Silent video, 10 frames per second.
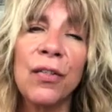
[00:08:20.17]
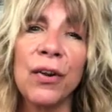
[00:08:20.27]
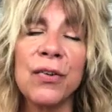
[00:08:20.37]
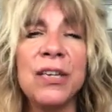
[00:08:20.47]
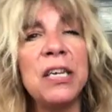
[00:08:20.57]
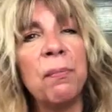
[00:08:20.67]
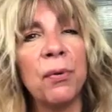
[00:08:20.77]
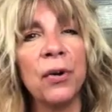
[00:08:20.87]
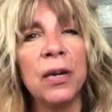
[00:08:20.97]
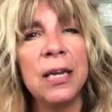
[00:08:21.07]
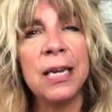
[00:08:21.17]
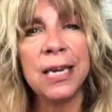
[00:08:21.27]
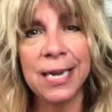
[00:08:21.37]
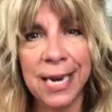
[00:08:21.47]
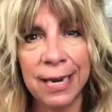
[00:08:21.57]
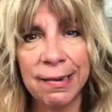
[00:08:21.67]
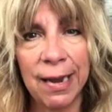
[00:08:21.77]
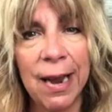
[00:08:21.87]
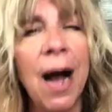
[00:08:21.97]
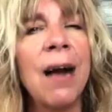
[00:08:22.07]
They're deeper in
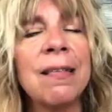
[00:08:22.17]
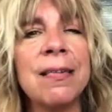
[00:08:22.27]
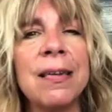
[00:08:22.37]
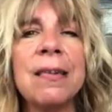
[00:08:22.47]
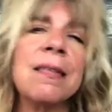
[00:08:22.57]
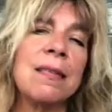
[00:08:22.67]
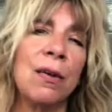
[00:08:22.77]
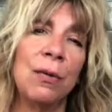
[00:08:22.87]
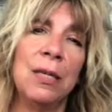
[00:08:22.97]
antioxidants, so